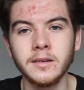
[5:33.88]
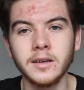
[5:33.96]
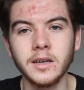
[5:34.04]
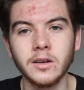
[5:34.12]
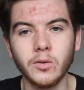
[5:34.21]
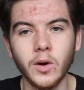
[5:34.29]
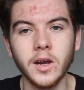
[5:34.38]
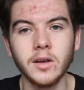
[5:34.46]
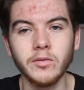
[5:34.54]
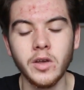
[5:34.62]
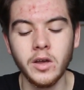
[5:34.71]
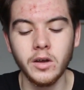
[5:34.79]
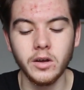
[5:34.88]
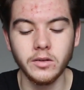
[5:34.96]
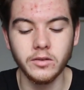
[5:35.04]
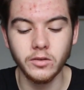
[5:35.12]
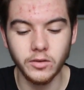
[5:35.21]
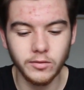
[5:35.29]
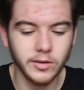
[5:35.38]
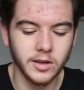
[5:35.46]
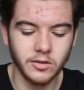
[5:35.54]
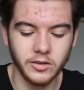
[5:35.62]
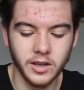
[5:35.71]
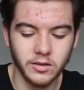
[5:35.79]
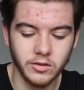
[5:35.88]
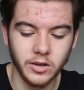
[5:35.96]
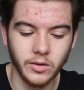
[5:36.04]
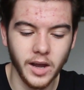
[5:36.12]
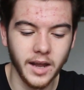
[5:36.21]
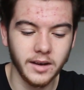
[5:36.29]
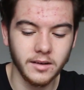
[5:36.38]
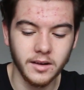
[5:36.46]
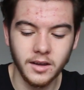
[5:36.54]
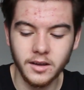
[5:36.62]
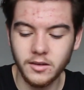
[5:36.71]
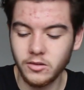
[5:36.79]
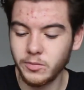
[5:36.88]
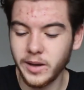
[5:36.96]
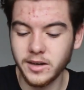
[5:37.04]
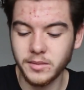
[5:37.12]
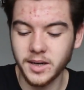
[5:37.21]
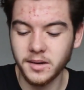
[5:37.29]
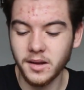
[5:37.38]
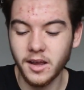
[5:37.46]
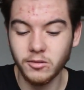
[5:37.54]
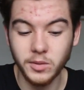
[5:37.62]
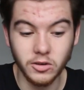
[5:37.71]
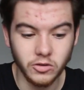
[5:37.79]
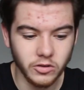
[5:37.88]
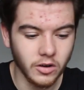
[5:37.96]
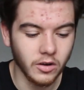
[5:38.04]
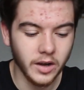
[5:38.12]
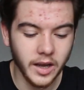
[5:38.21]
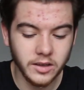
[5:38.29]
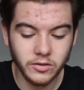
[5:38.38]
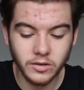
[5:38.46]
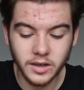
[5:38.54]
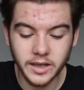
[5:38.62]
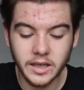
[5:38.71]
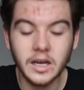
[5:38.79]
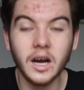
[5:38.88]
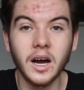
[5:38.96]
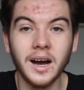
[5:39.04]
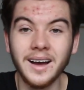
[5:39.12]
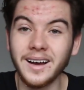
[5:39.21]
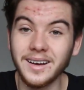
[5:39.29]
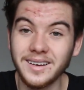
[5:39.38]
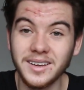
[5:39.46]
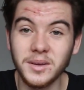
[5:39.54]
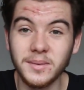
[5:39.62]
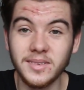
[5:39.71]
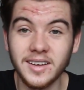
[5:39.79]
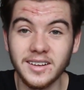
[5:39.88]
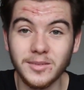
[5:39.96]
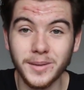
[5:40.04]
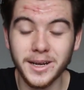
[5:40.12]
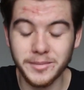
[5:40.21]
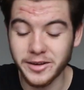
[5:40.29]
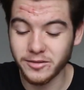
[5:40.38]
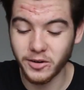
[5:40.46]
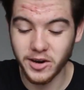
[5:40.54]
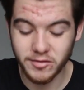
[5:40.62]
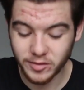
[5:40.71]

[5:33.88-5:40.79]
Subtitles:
digging a grave until you finish the issue and Spider-Man has been shot and you're like, he was digging Spider-Man's grave.